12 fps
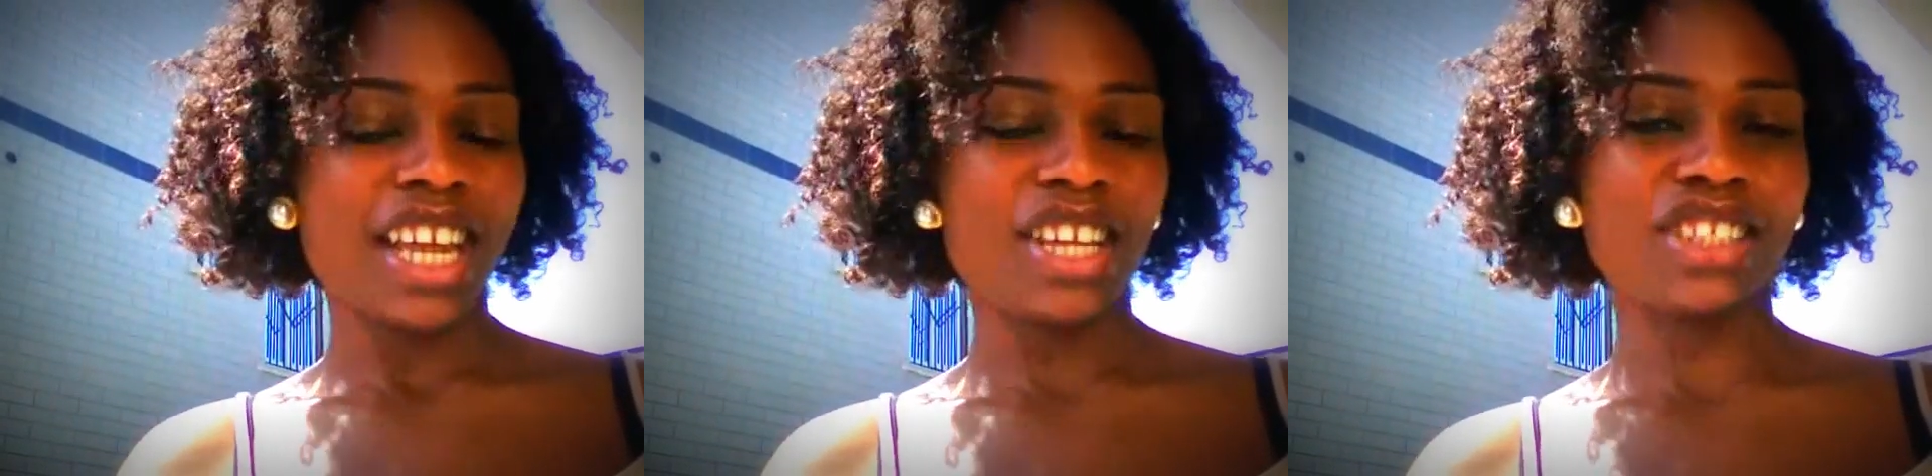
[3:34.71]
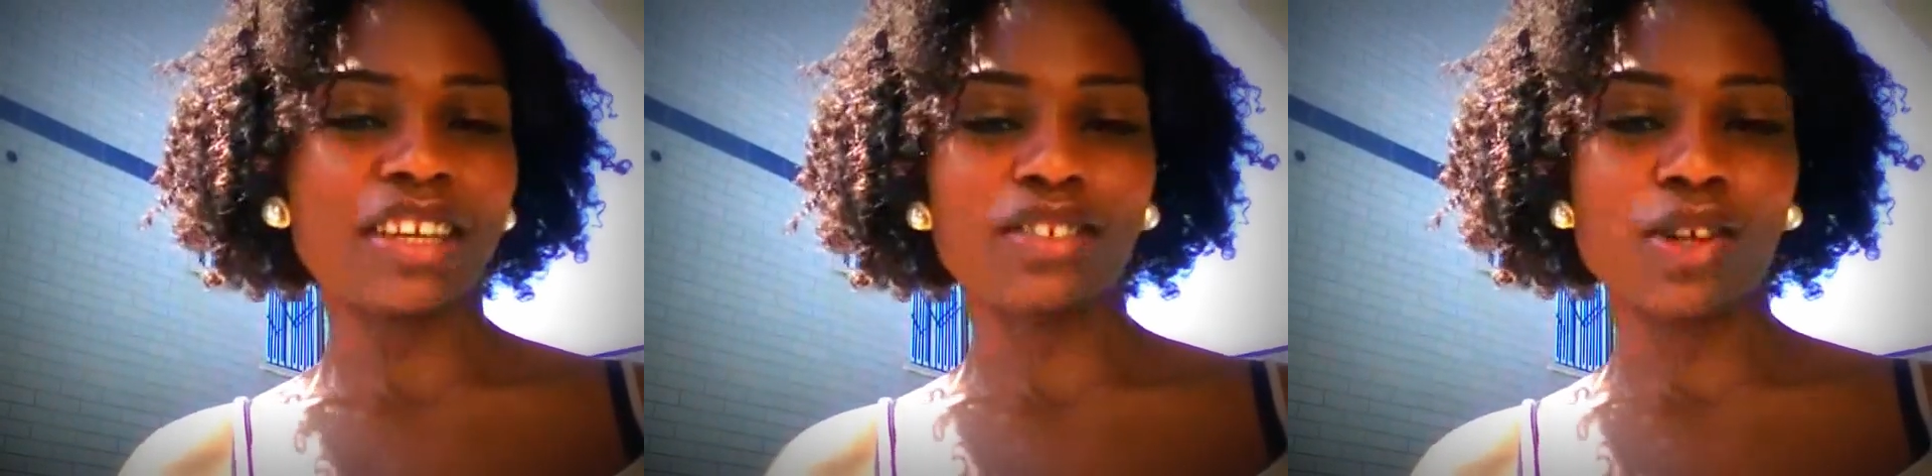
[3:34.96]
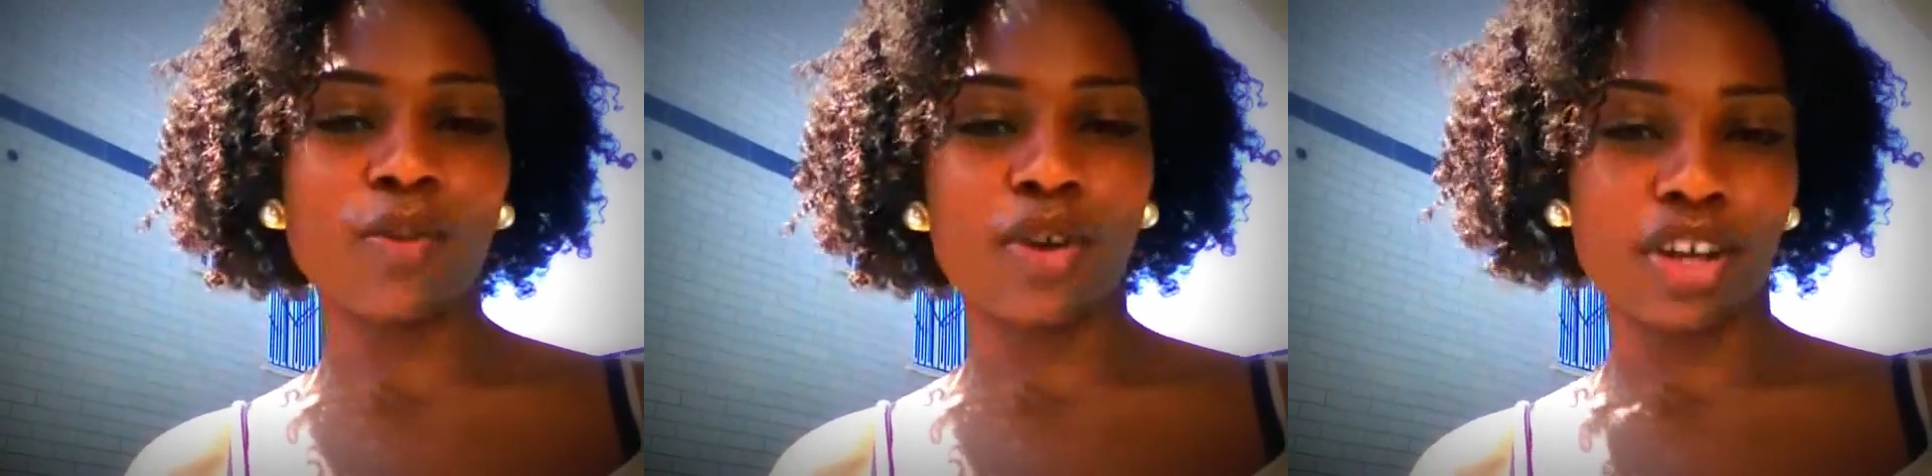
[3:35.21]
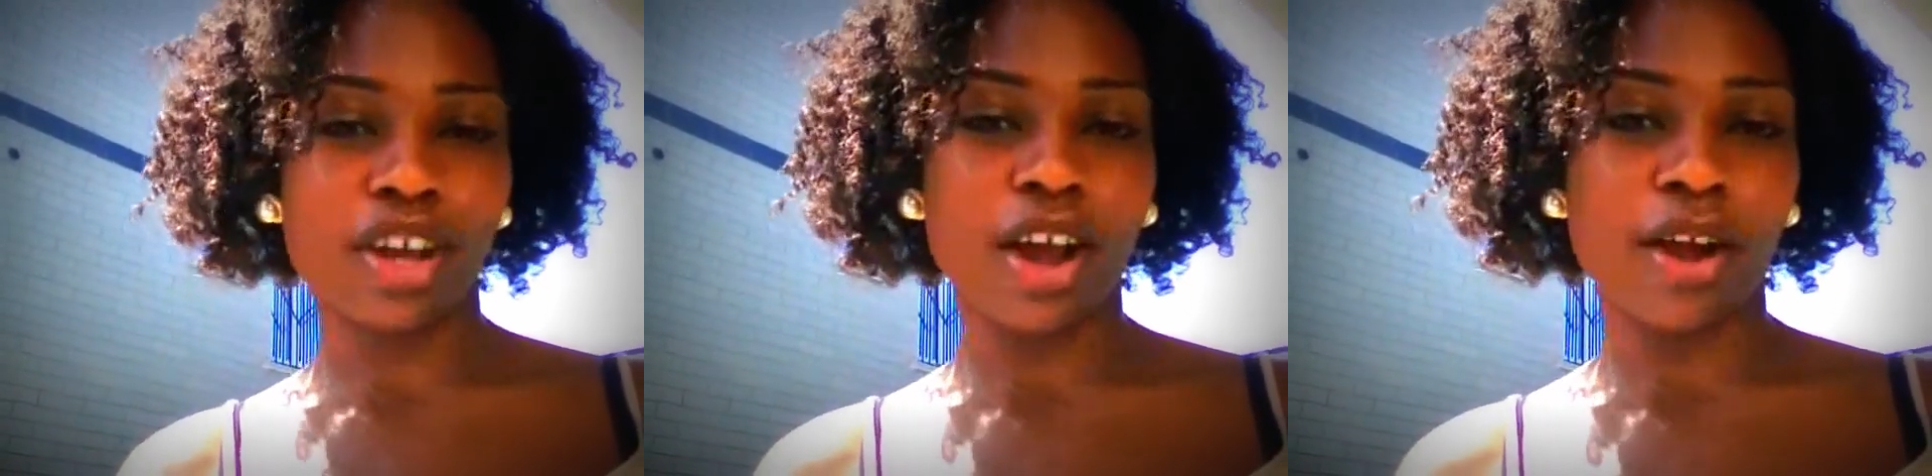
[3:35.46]
You just have to know
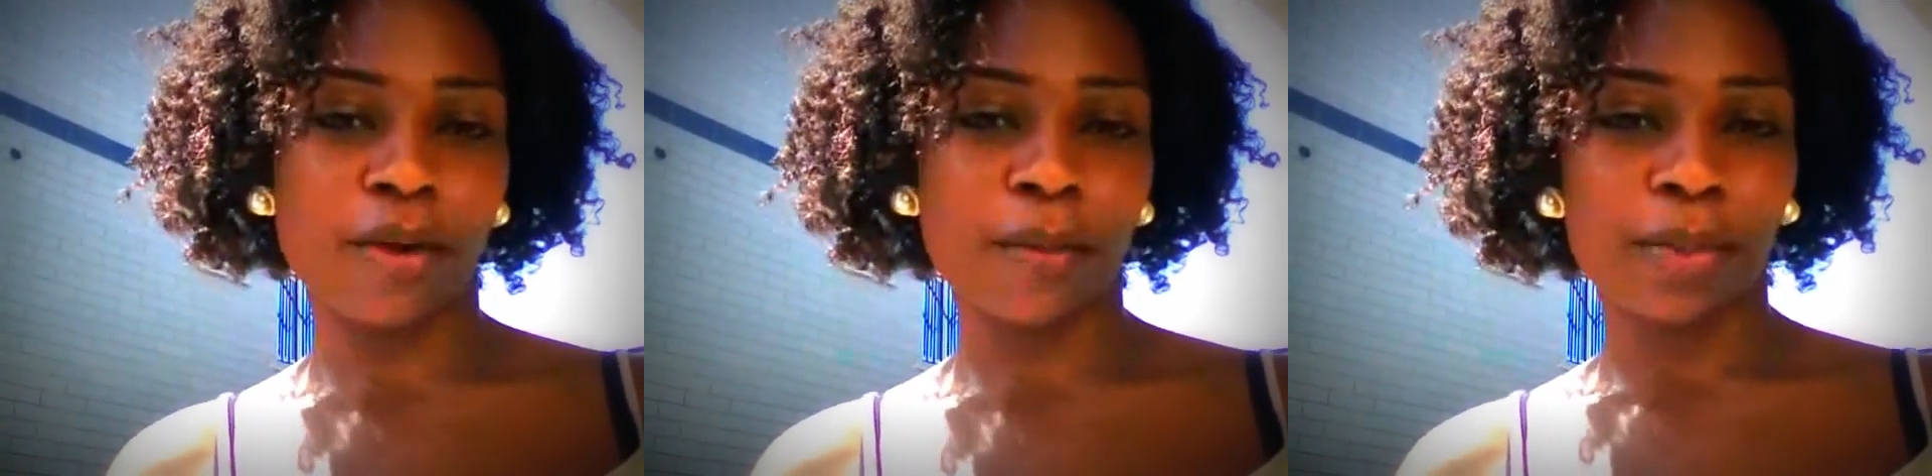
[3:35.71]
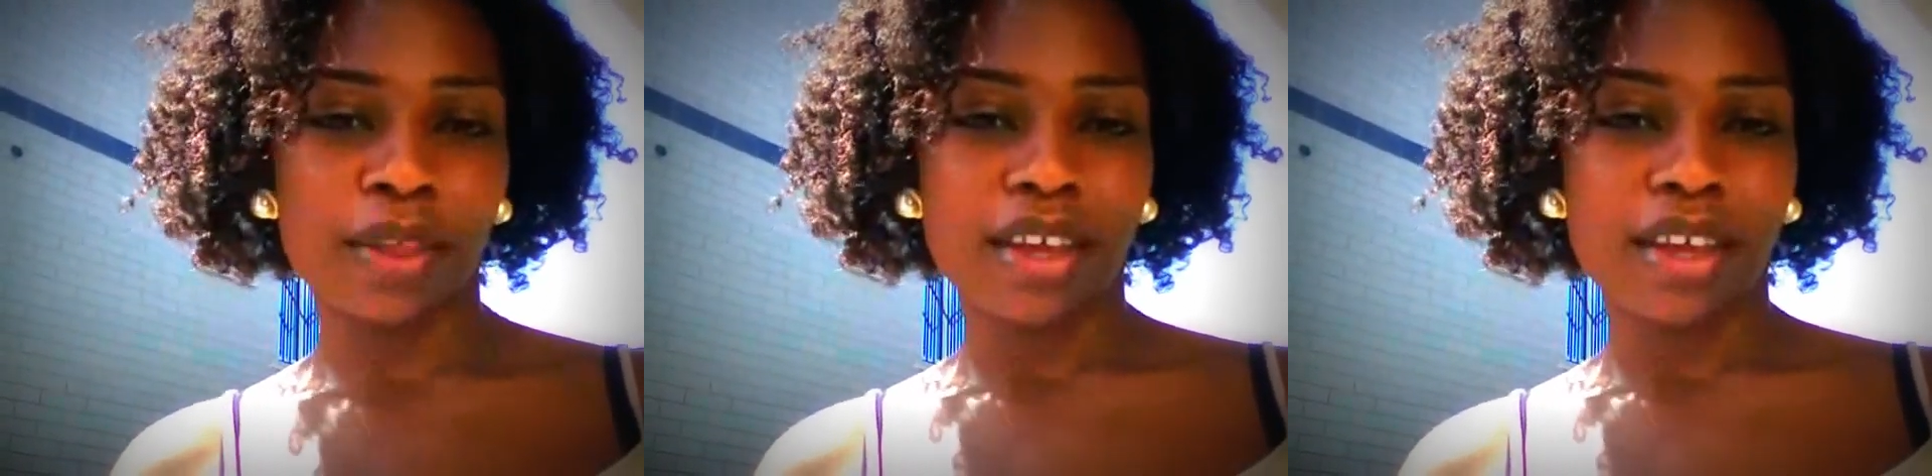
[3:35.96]
where to go.